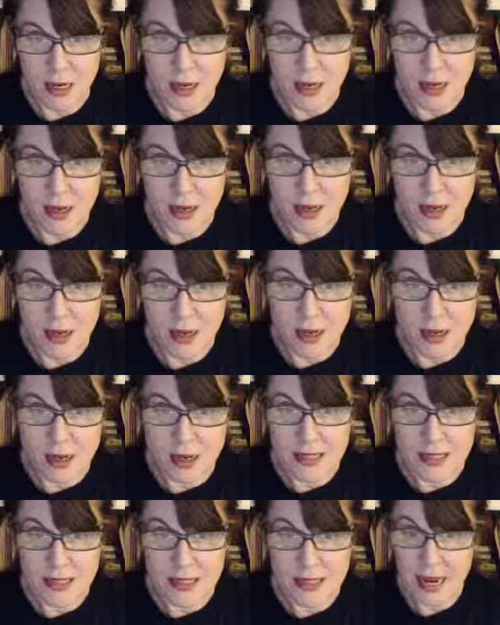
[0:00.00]
Or I could say,
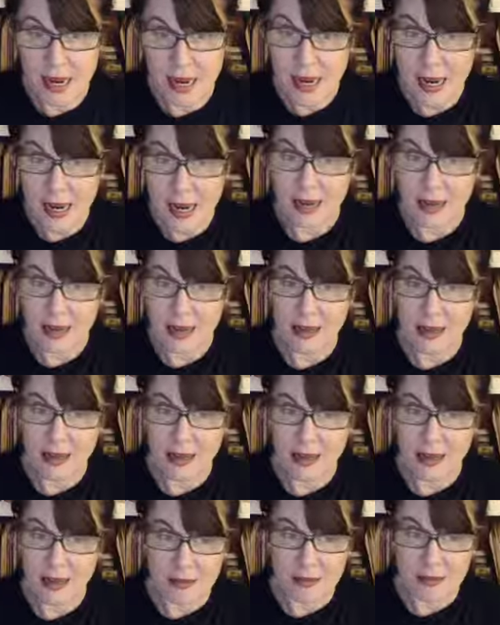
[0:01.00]
hey,
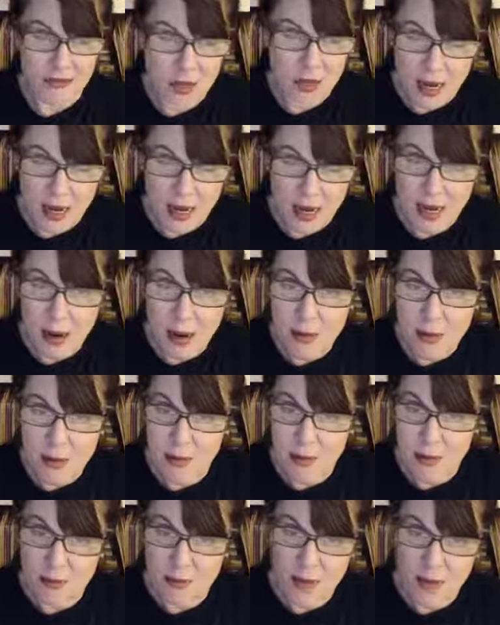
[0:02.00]
it's okay. I'm going to
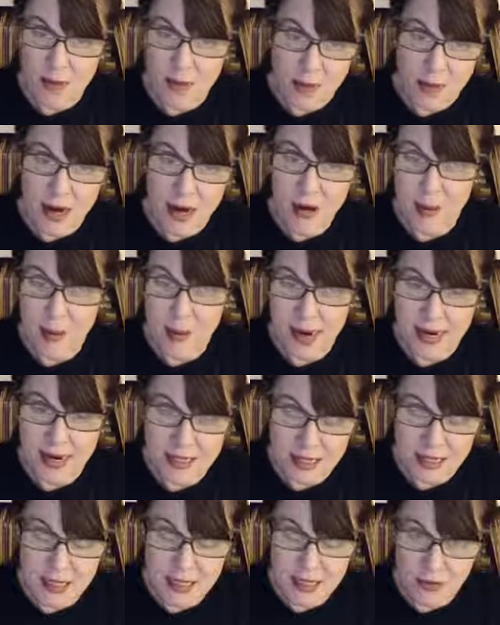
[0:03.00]
admire the
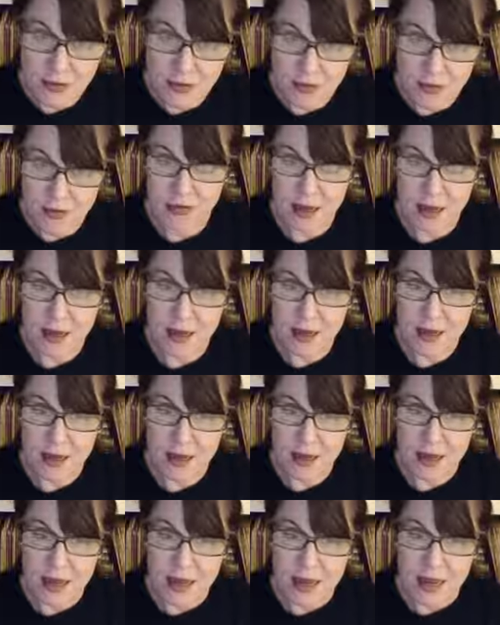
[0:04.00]
painting in front of me.
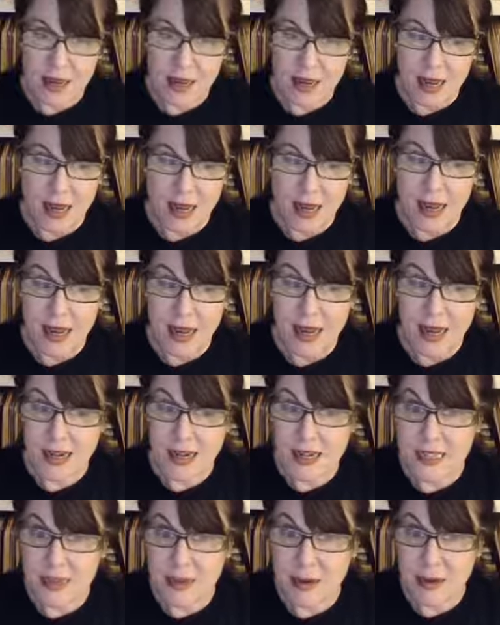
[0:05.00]
And I get to
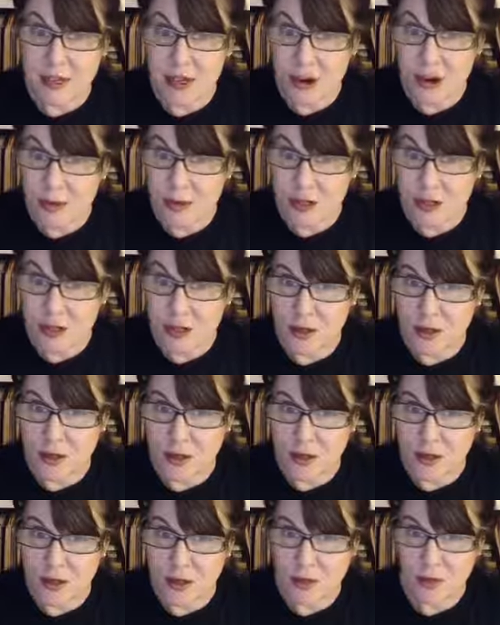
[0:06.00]
see my daughter when she
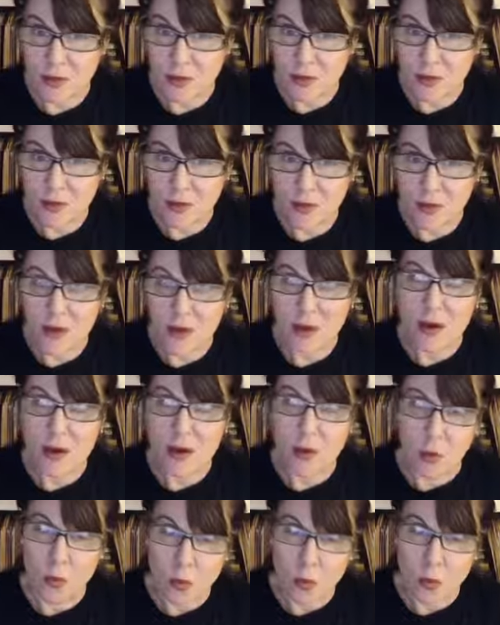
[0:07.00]
comes home.
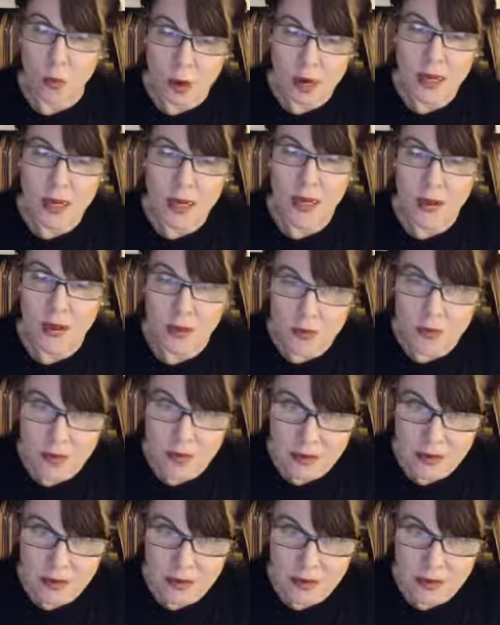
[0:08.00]
What a gift.